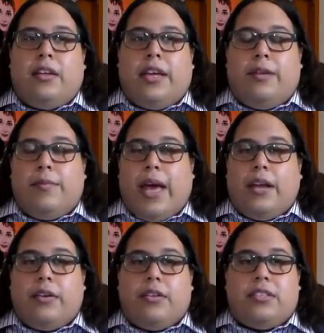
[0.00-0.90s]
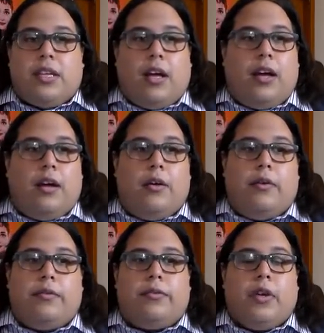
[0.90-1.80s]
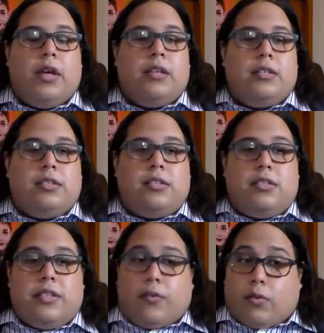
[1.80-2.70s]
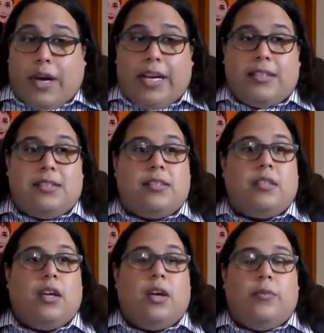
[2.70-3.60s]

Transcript: in matters of civil rights,